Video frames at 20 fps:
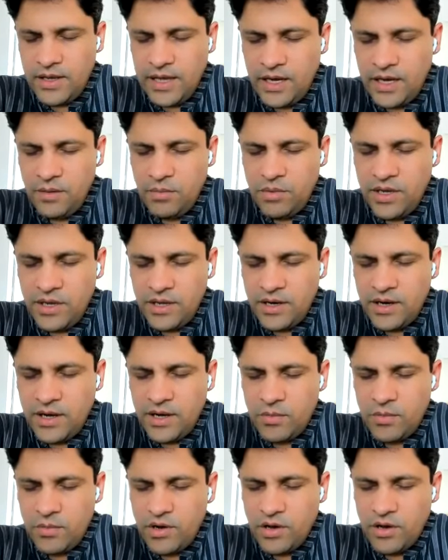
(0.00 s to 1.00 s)
Anybody can
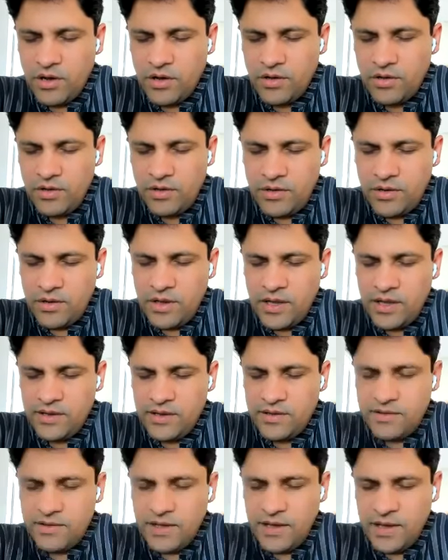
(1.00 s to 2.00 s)
come along
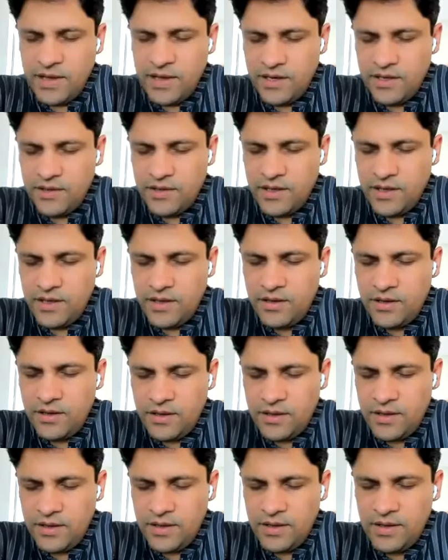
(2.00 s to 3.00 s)
and say anything,
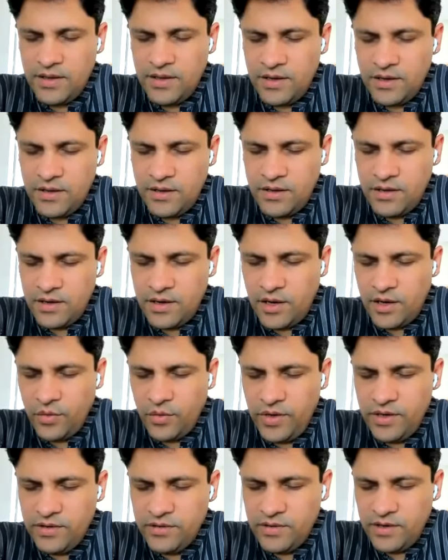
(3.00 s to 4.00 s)
and
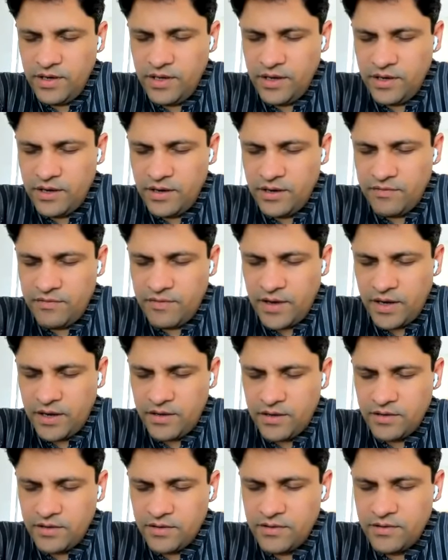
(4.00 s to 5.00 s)
how easily it'll
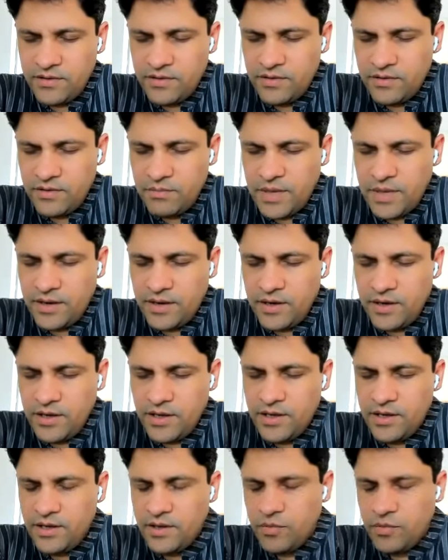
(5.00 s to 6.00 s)
affect us
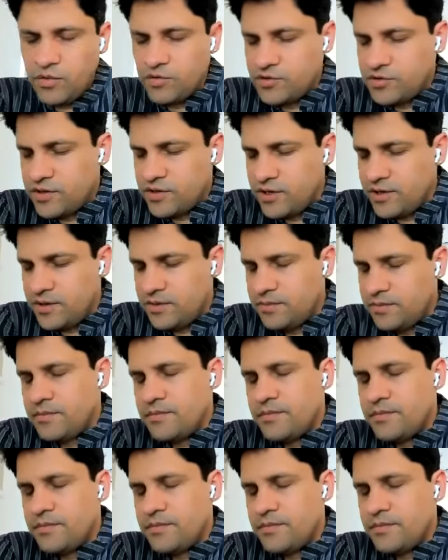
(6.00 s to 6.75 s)
mentally, emotionally.